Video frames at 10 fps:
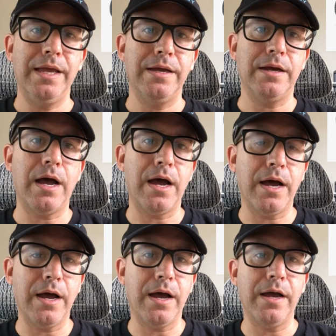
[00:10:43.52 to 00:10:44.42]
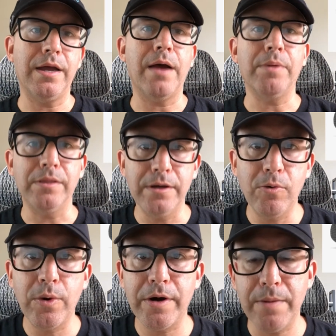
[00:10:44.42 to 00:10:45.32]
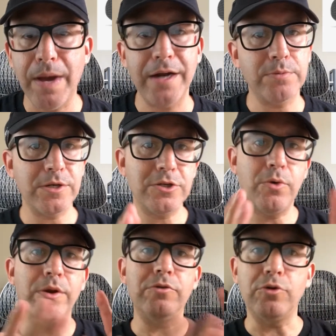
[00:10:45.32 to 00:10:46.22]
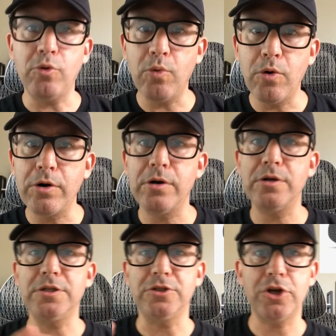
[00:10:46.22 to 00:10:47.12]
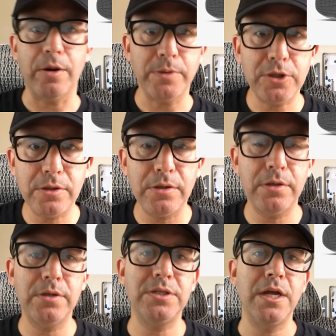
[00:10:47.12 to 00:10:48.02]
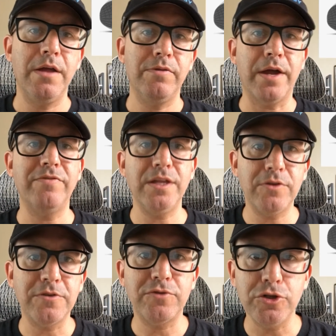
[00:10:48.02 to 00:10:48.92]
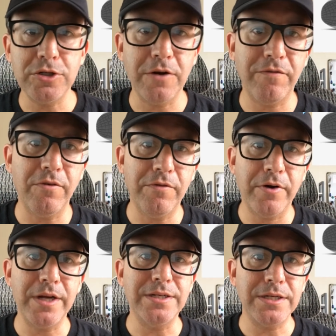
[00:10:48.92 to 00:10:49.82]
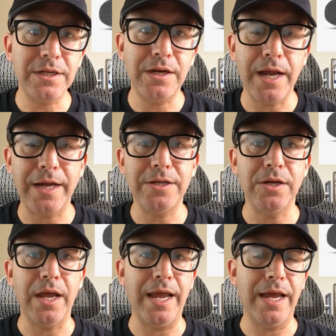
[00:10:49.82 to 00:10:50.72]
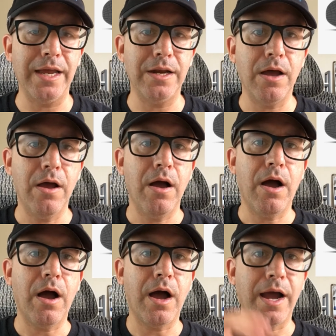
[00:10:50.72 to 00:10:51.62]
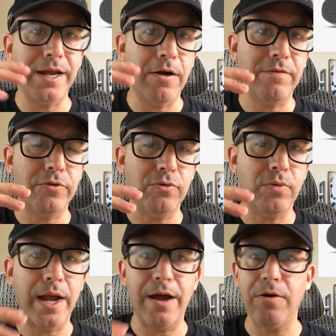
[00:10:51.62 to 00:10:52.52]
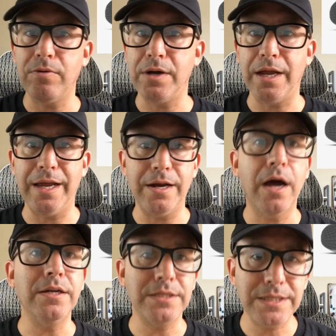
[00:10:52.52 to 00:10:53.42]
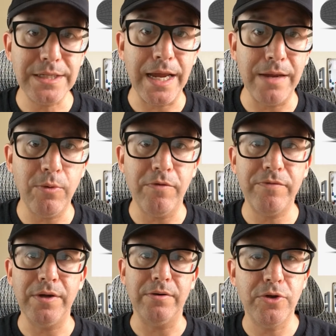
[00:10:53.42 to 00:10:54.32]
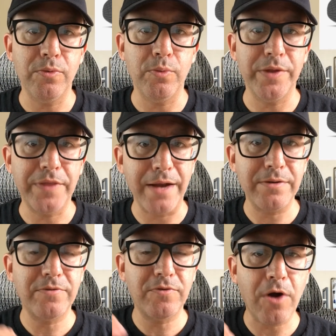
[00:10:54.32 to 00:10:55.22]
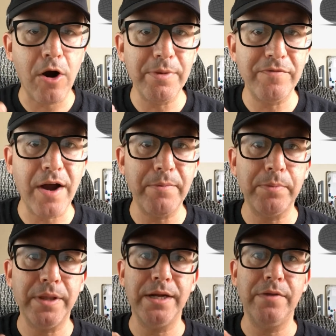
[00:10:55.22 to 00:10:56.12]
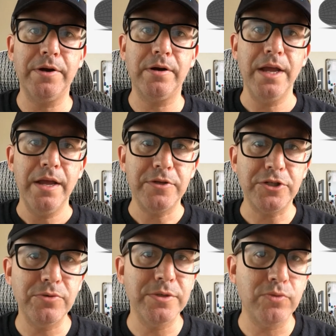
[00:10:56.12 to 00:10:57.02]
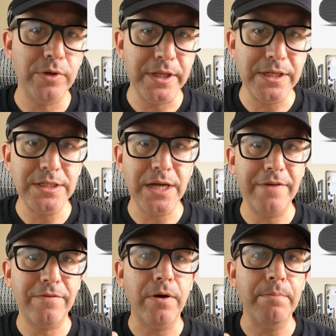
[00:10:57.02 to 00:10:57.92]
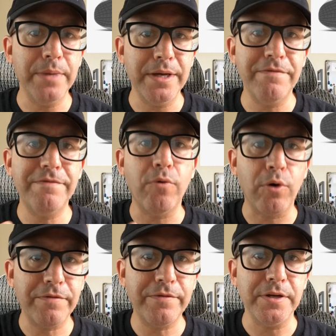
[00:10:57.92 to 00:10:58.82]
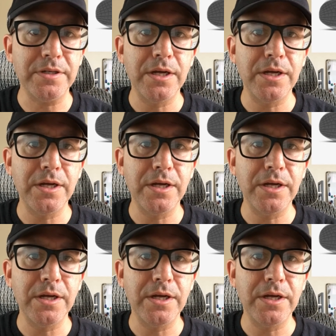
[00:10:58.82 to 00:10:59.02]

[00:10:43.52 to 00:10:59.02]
I'm a little worried about, especially going through corners and sharp turns. I think this shoe is going to feel very disconnected and high off the ground and unstable feeling. With that carbon fiber plate in there, the shoe is really designed for a mid forefoot